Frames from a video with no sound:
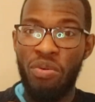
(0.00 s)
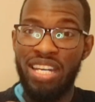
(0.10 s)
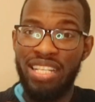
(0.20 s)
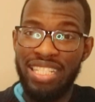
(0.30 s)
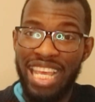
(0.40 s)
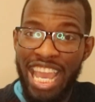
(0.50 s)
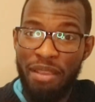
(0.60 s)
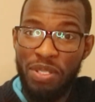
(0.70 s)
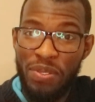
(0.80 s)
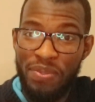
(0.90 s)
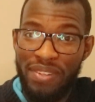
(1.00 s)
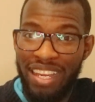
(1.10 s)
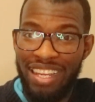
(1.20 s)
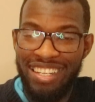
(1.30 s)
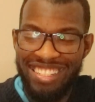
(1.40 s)
what does this app do?
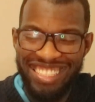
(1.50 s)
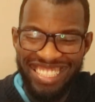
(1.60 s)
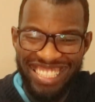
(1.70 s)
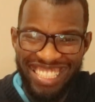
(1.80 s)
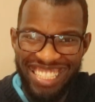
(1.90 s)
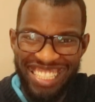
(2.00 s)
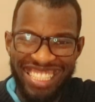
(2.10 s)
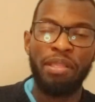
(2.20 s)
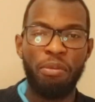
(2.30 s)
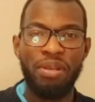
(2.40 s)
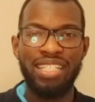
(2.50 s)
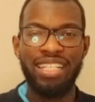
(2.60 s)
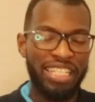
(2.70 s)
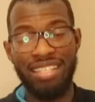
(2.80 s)
Now basically,